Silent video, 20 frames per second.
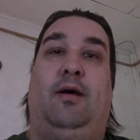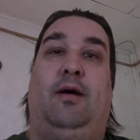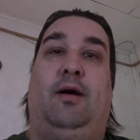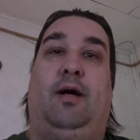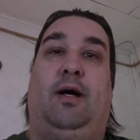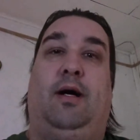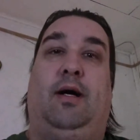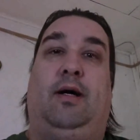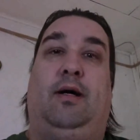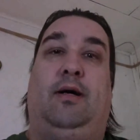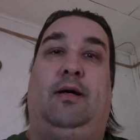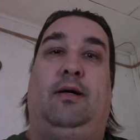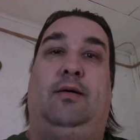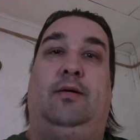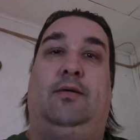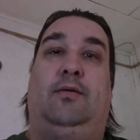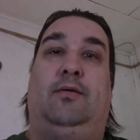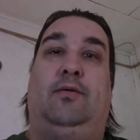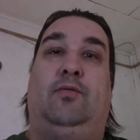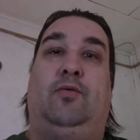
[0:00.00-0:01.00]
uh,
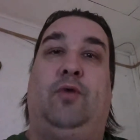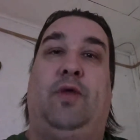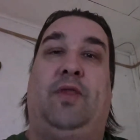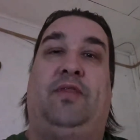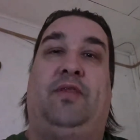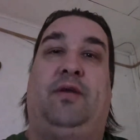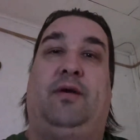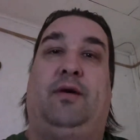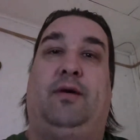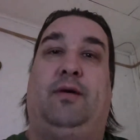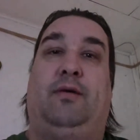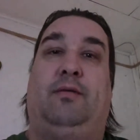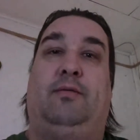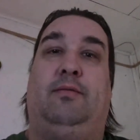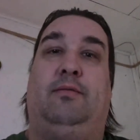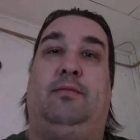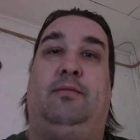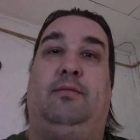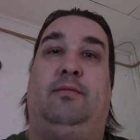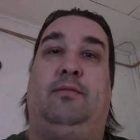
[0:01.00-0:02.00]
with their
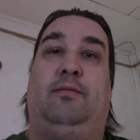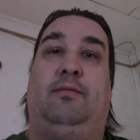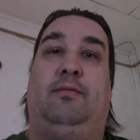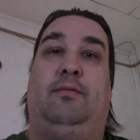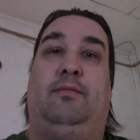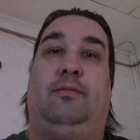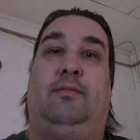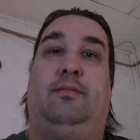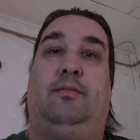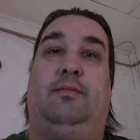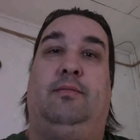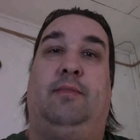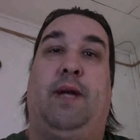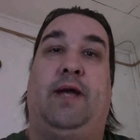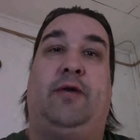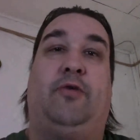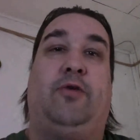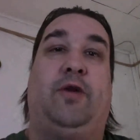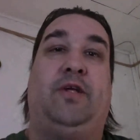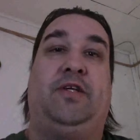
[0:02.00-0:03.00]

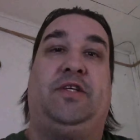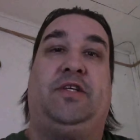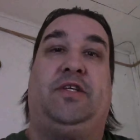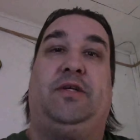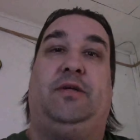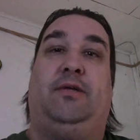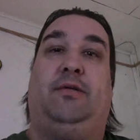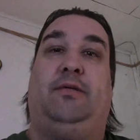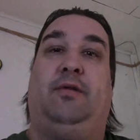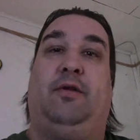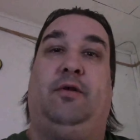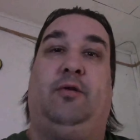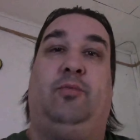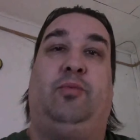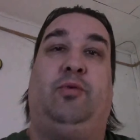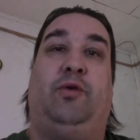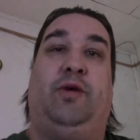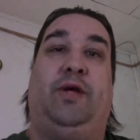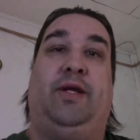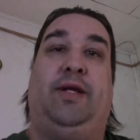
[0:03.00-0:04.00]
migration, their
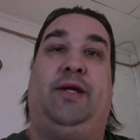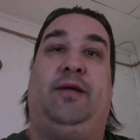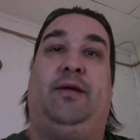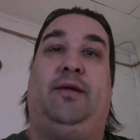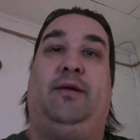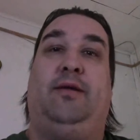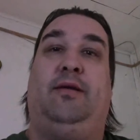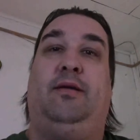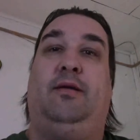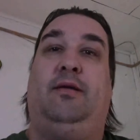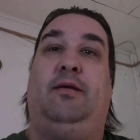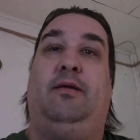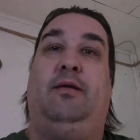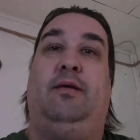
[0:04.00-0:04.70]
breeding.